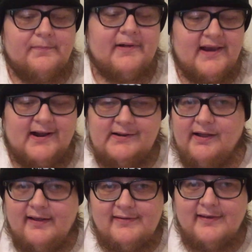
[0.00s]
kind of
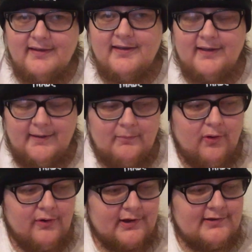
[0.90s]
classic um,
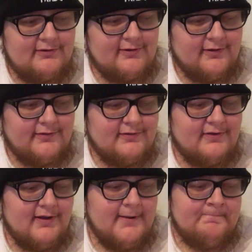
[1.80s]
organ sound.
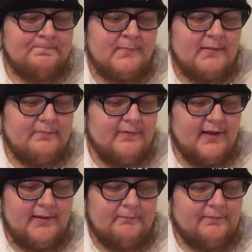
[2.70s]
But
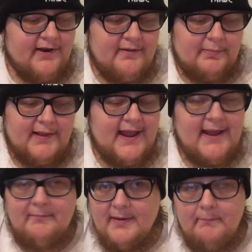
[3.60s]
um, Penelope